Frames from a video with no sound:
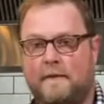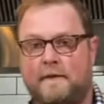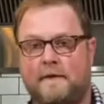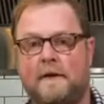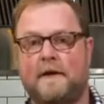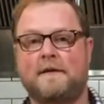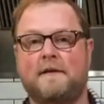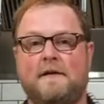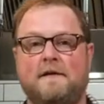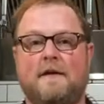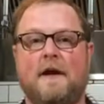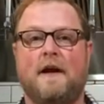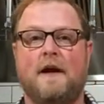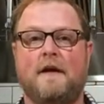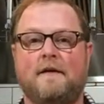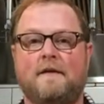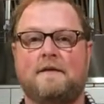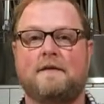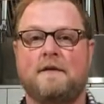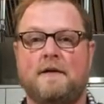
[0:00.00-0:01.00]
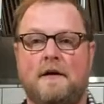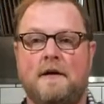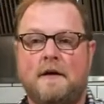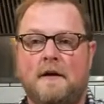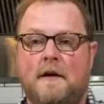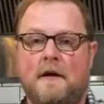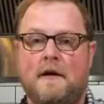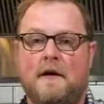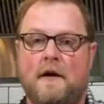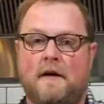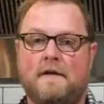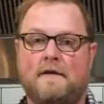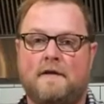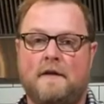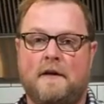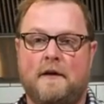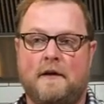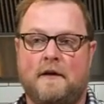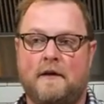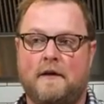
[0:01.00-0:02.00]
to get these guys nice
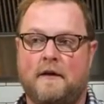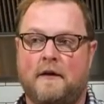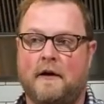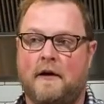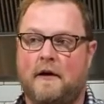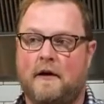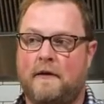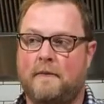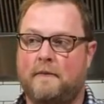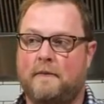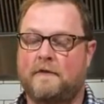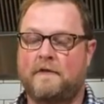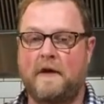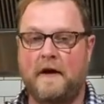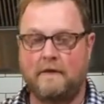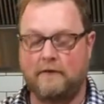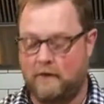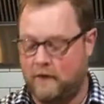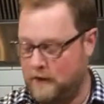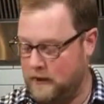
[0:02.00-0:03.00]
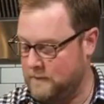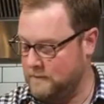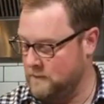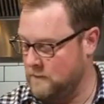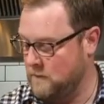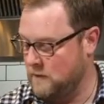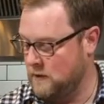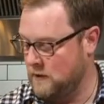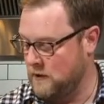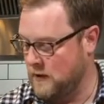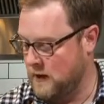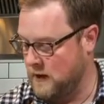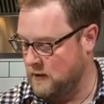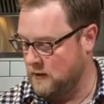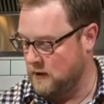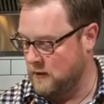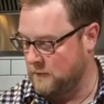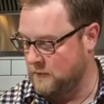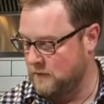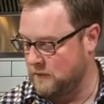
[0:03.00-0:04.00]
and savory, we're going to add
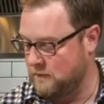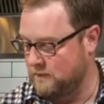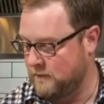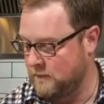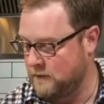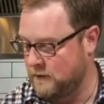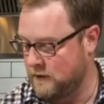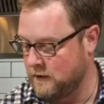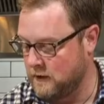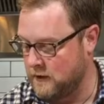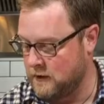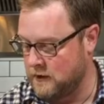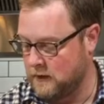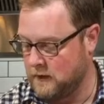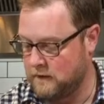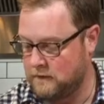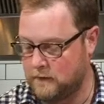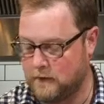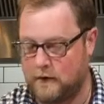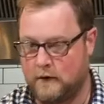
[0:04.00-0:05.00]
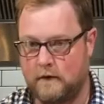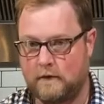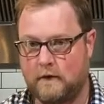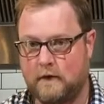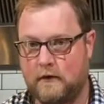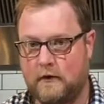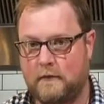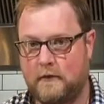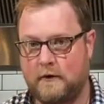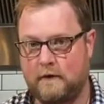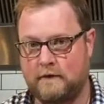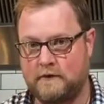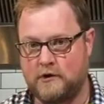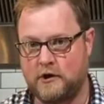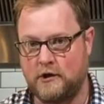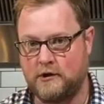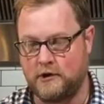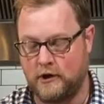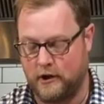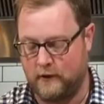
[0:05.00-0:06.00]
a couple of fun ingredients. We're going to use a little bit of
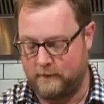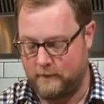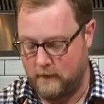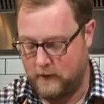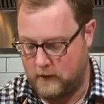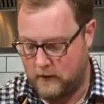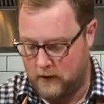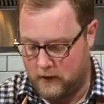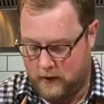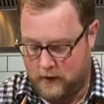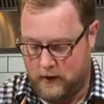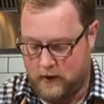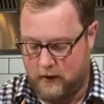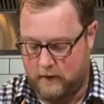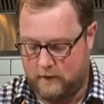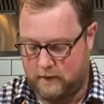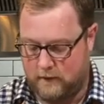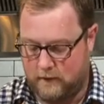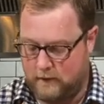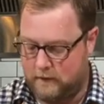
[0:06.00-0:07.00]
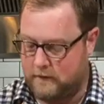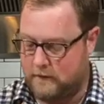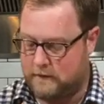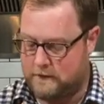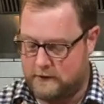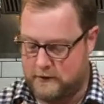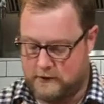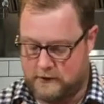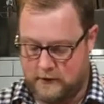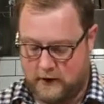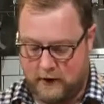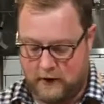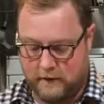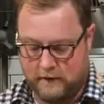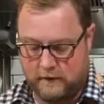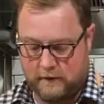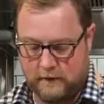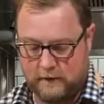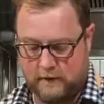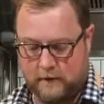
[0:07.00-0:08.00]
ginger. And to use this ginger, I
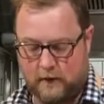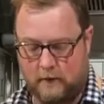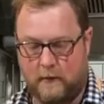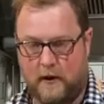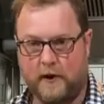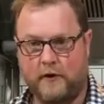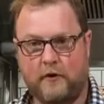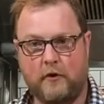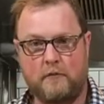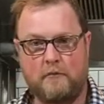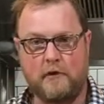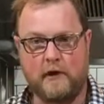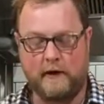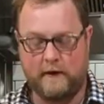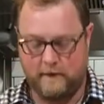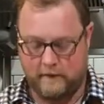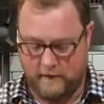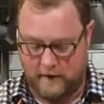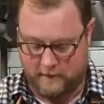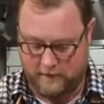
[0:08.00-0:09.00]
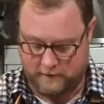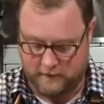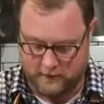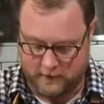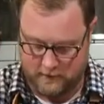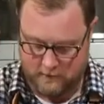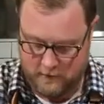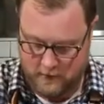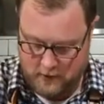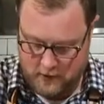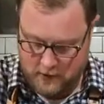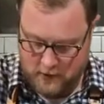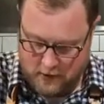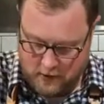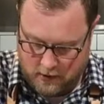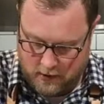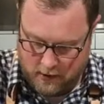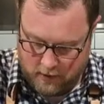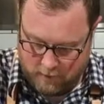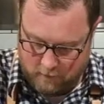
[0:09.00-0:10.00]
like to use a little microplane zester,
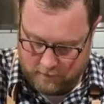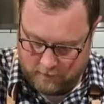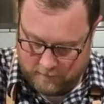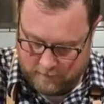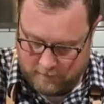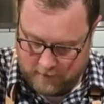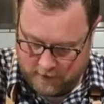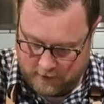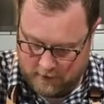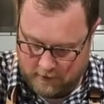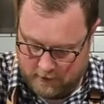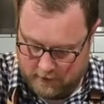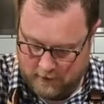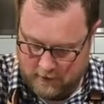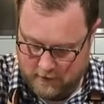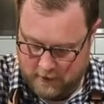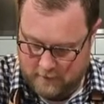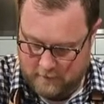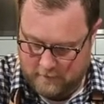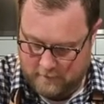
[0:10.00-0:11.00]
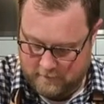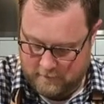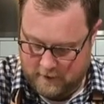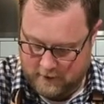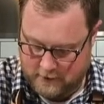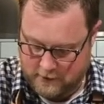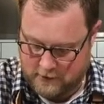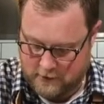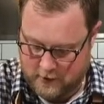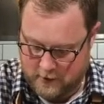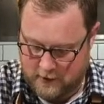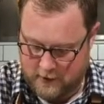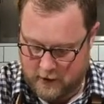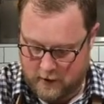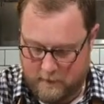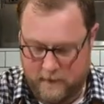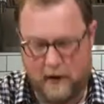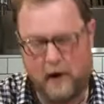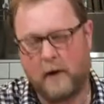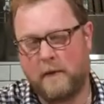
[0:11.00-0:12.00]
and we'll just kind of get this guy shredded
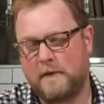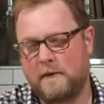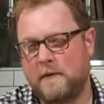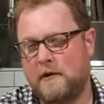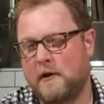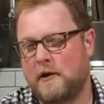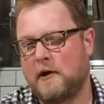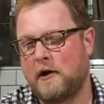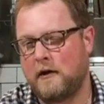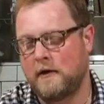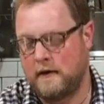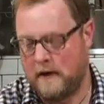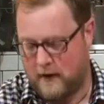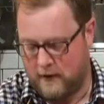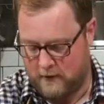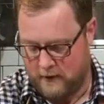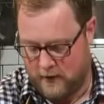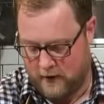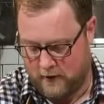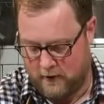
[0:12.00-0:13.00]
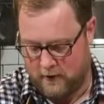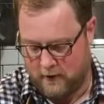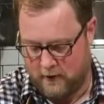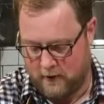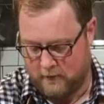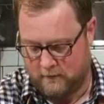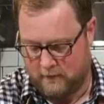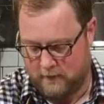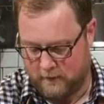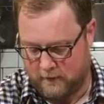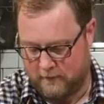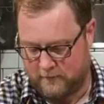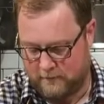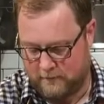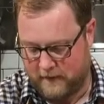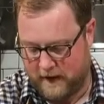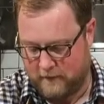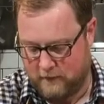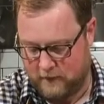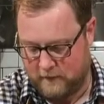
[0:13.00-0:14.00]
up. It helps me to cut down on all of the
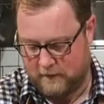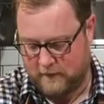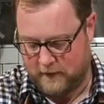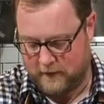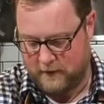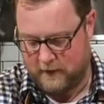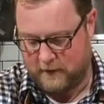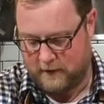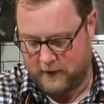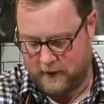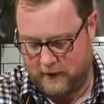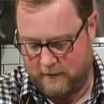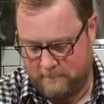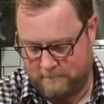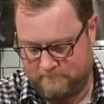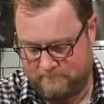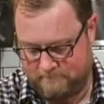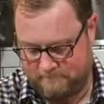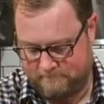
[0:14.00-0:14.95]
fibers that are in there.